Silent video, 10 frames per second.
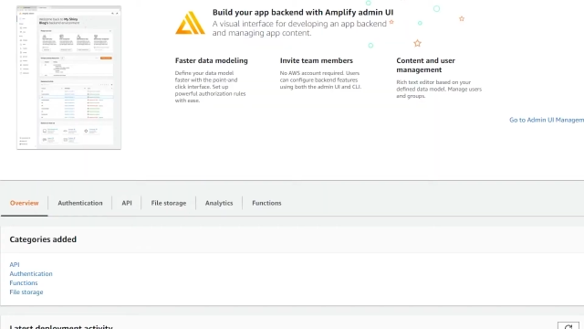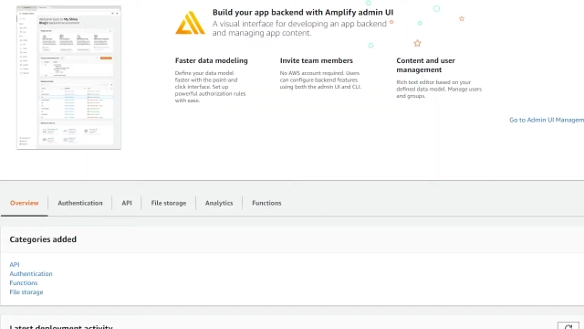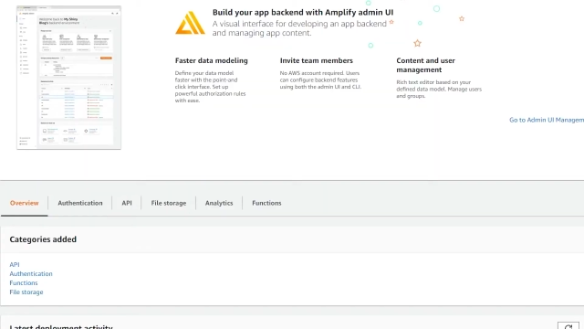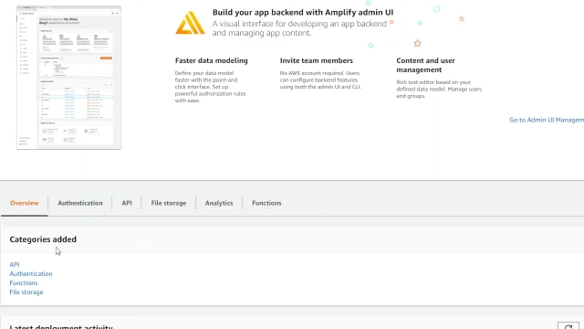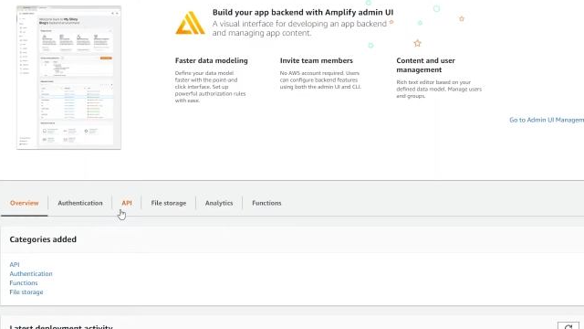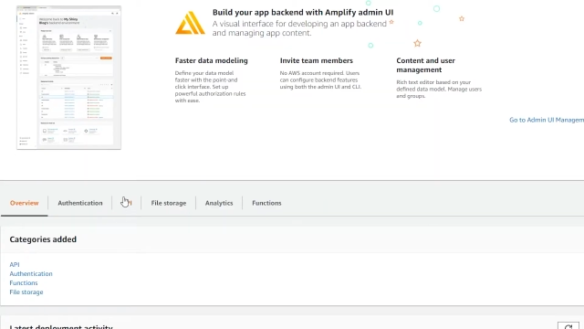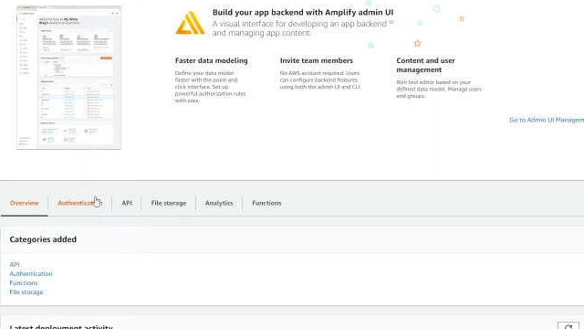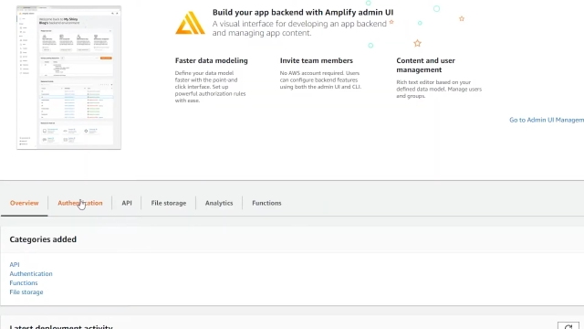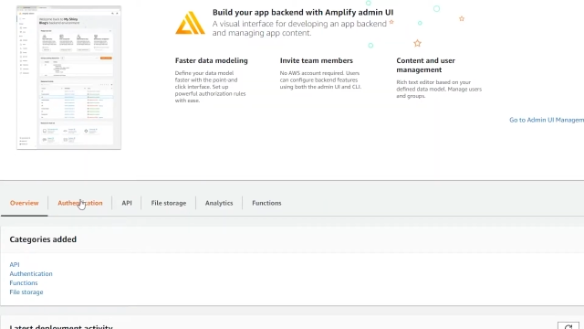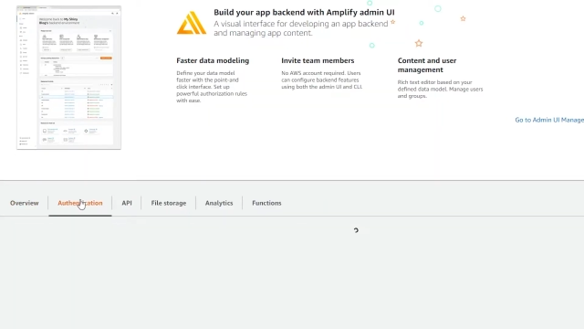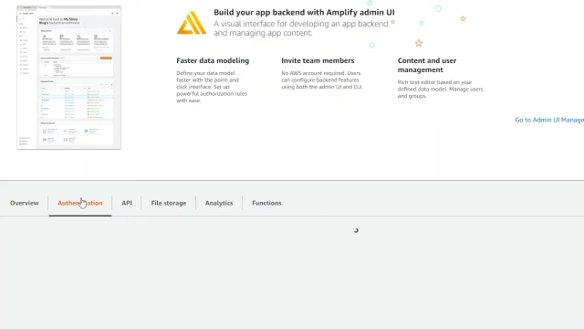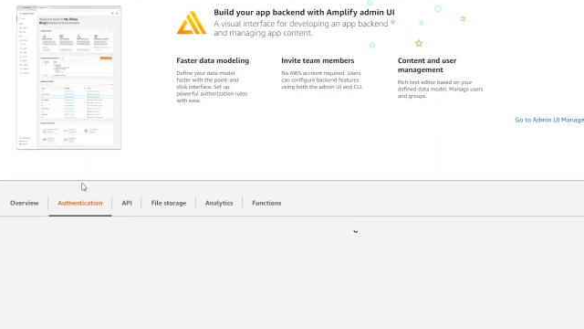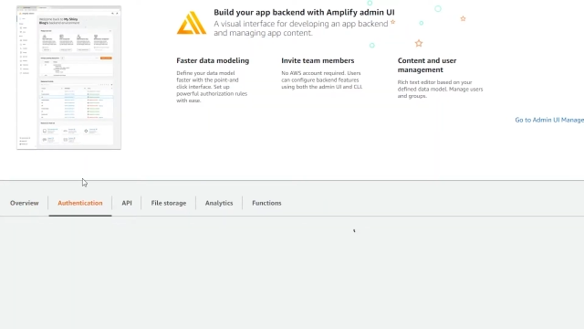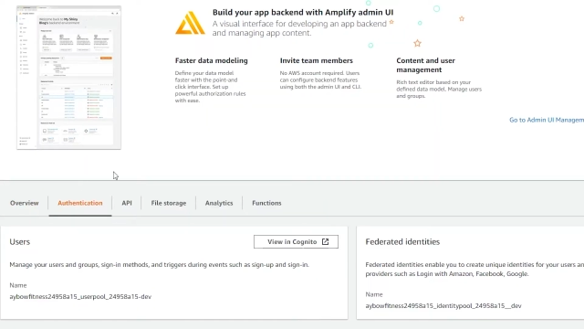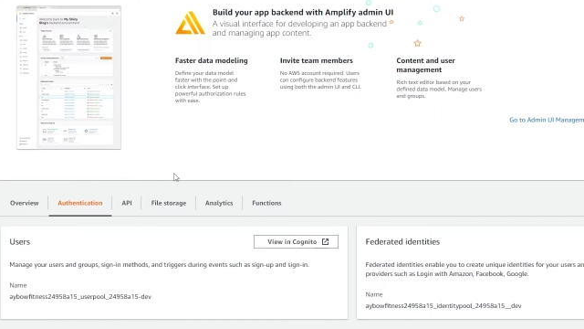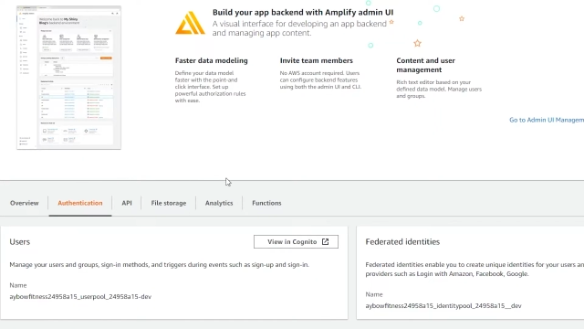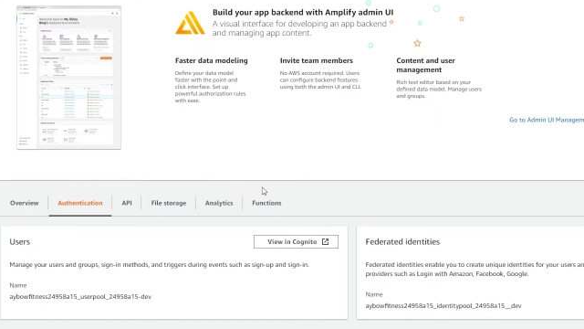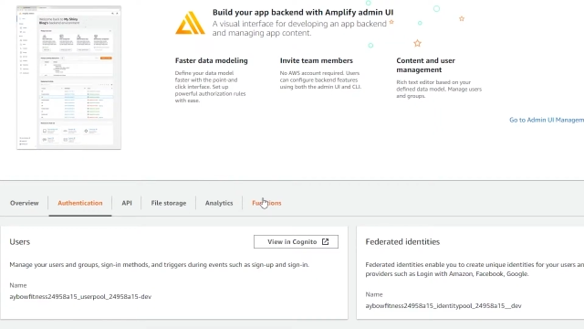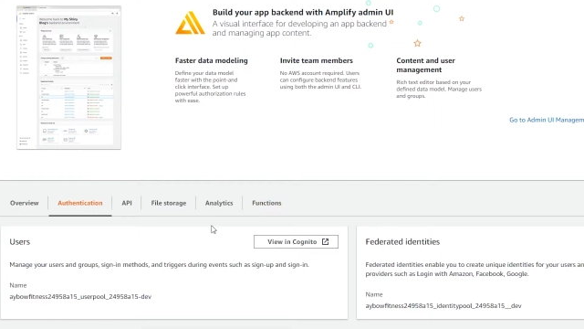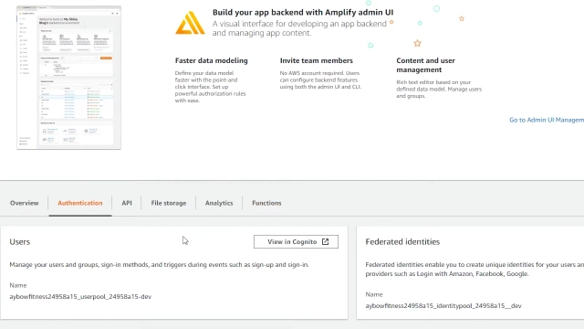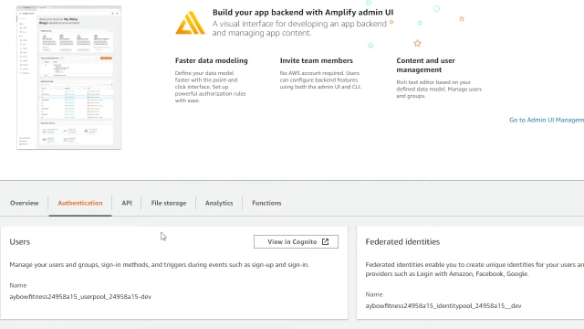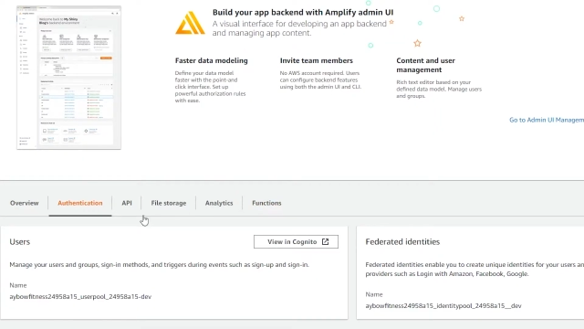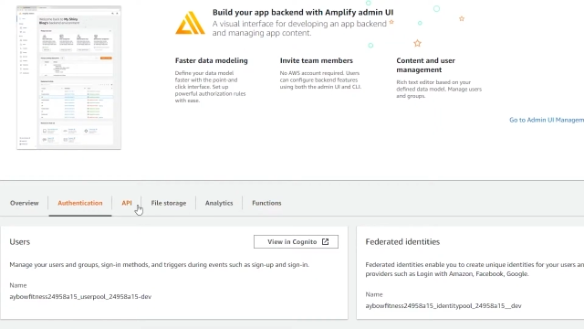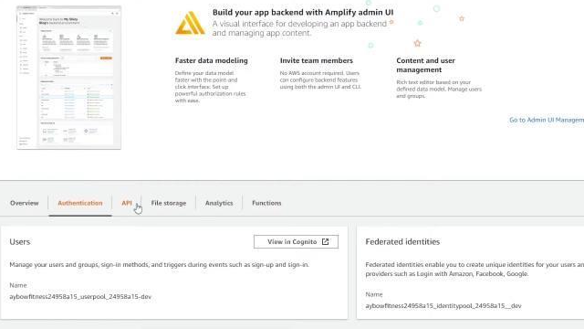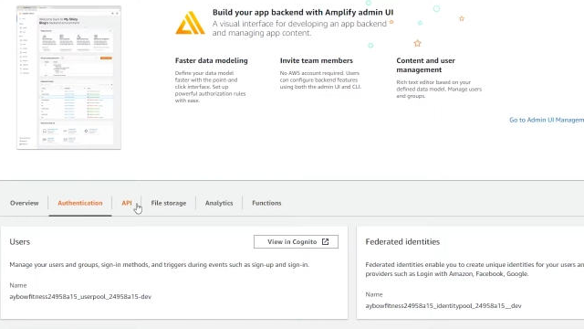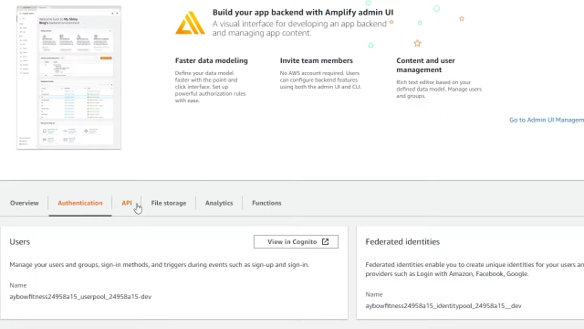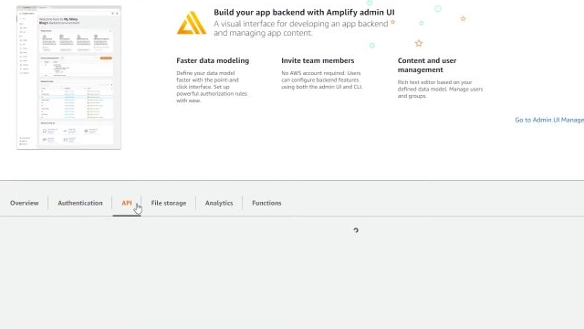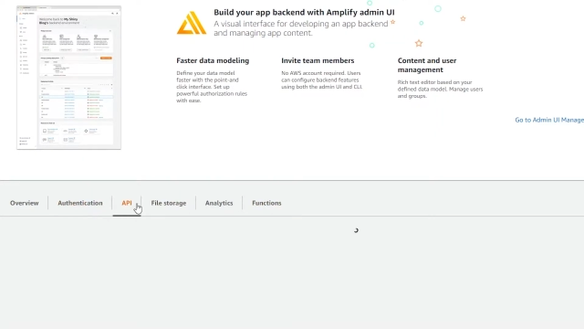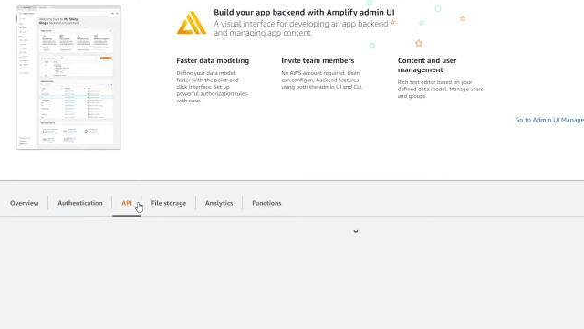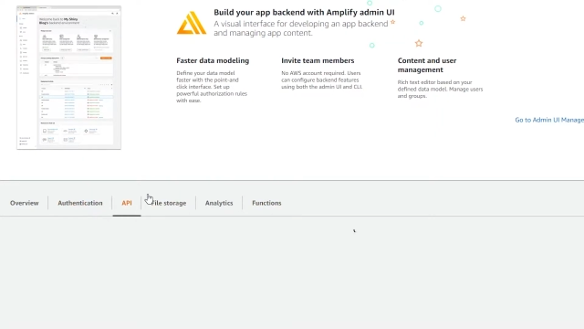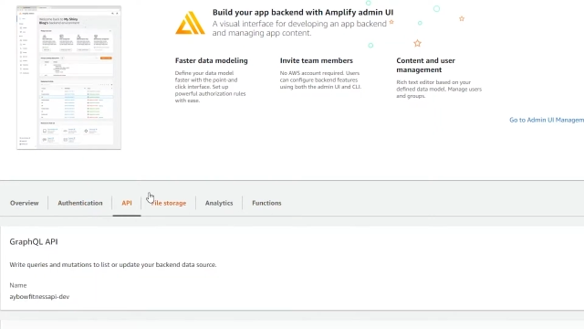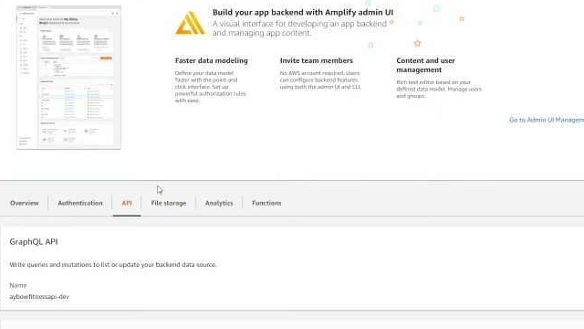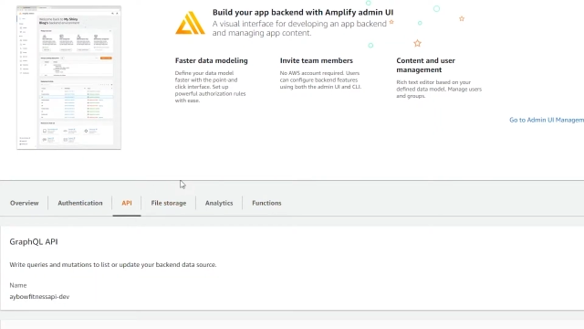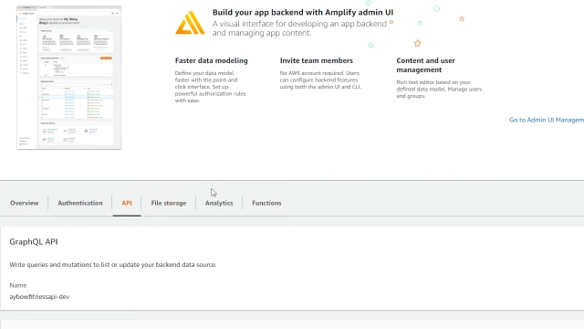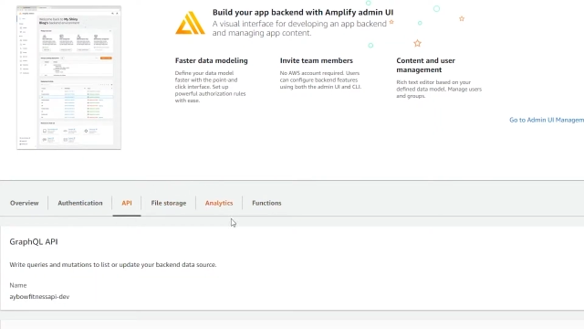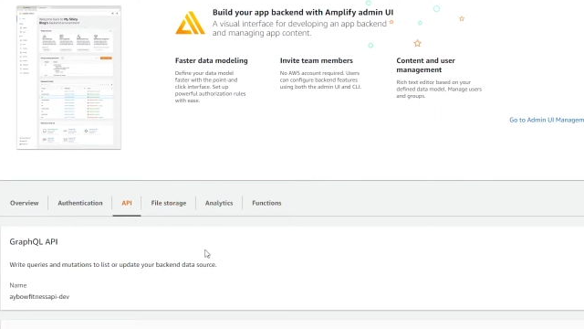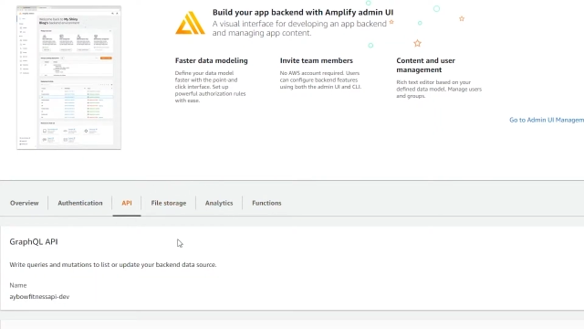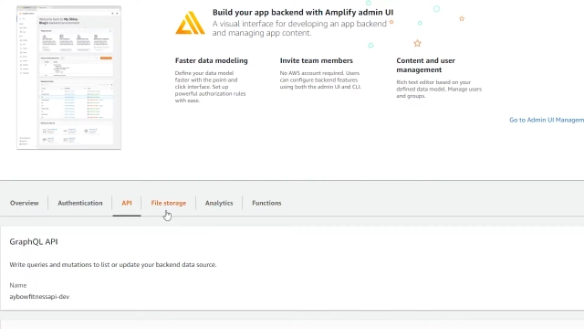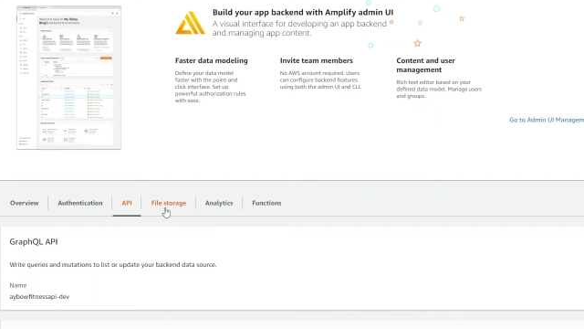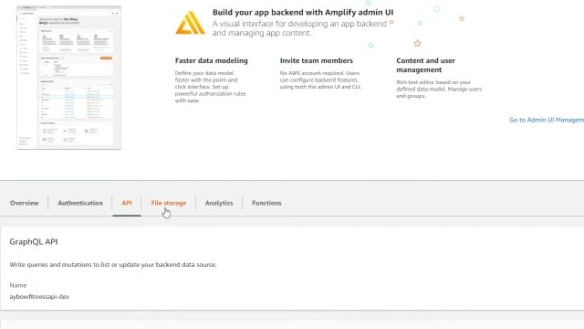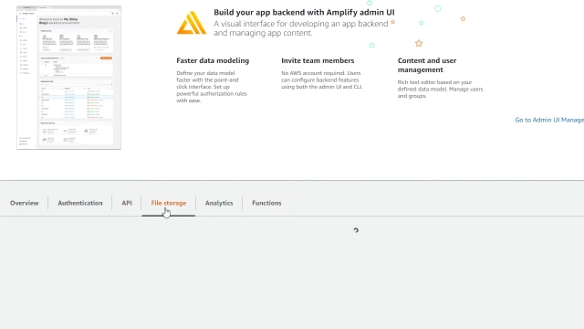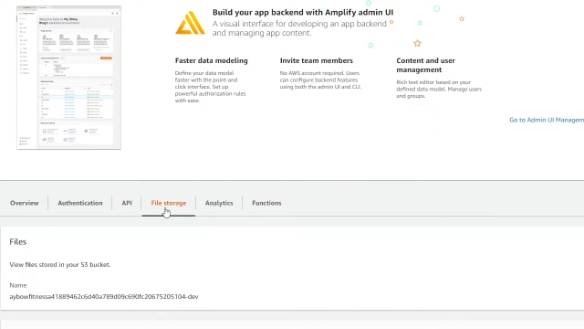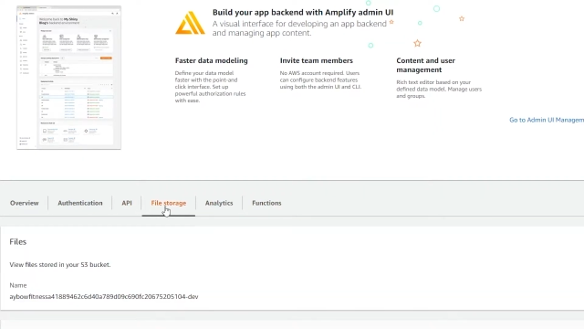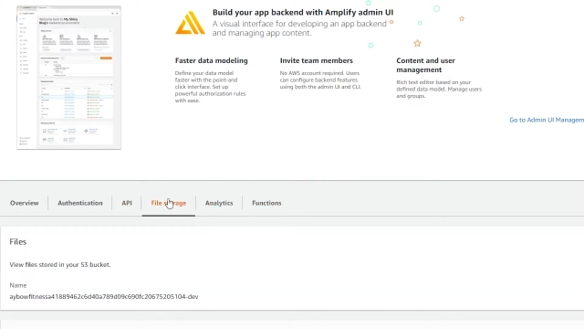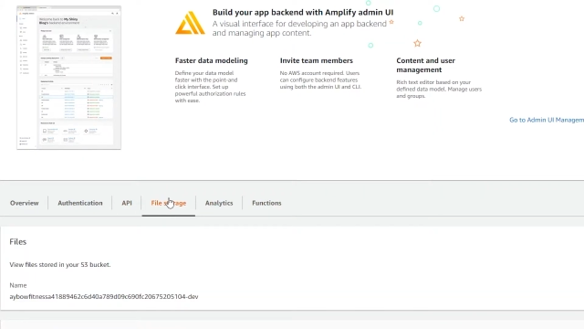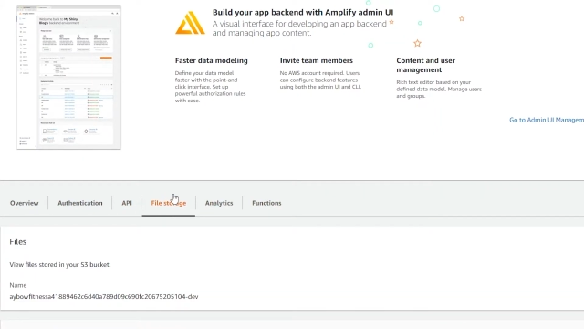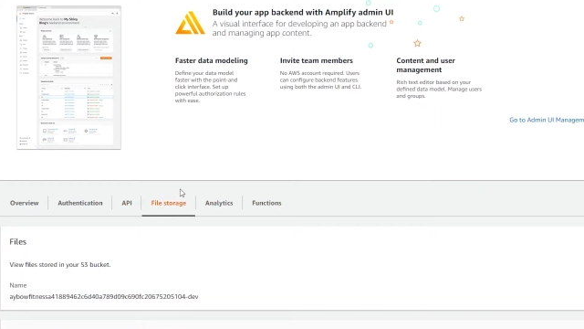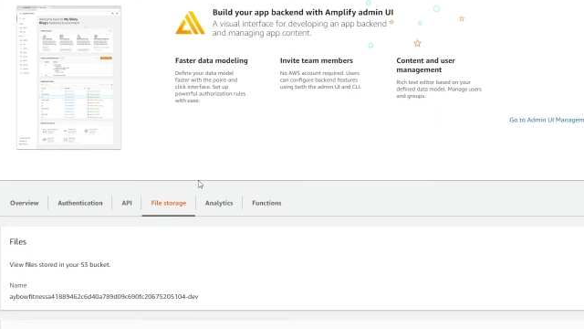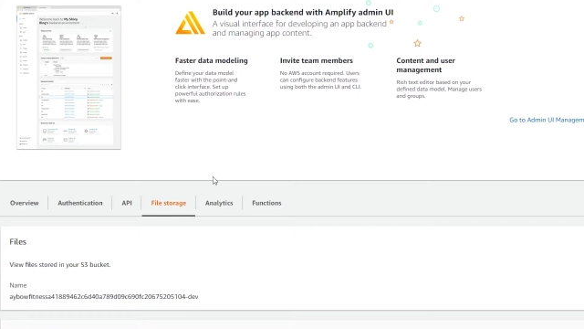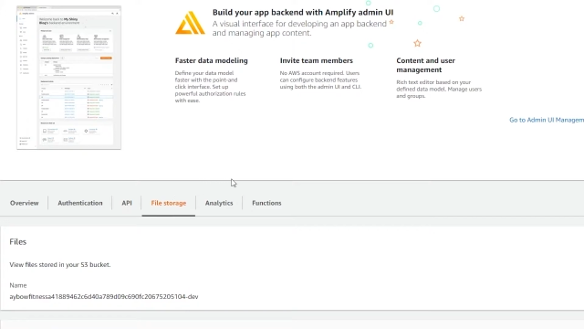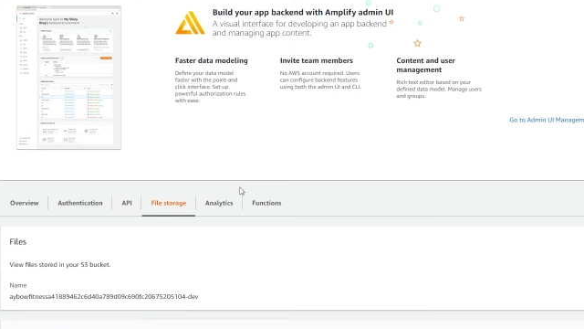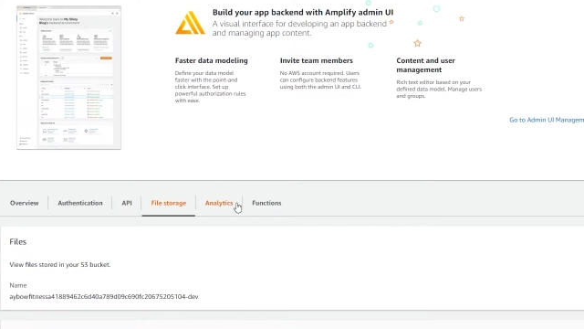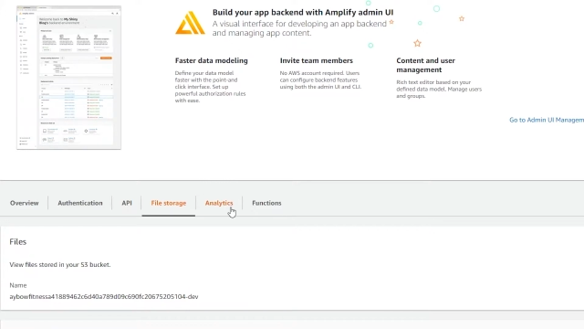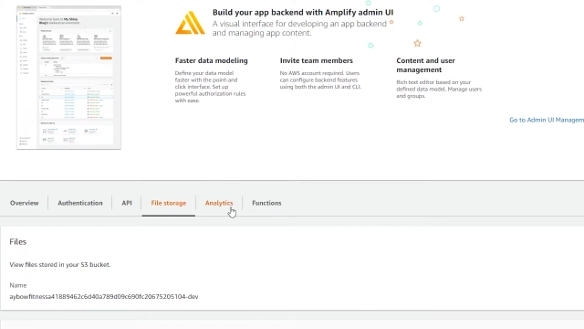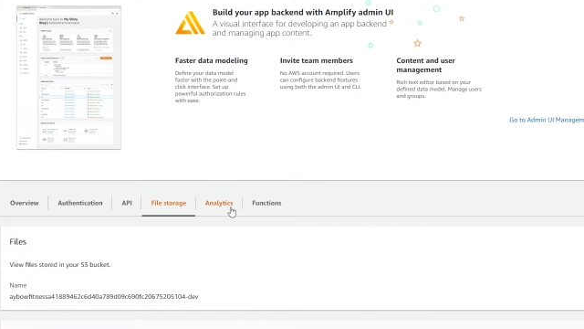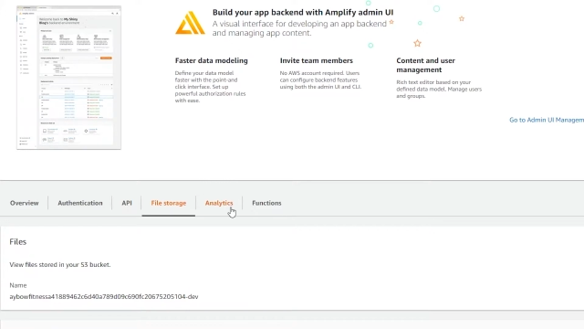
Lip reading: Nobody's mouth can be seen.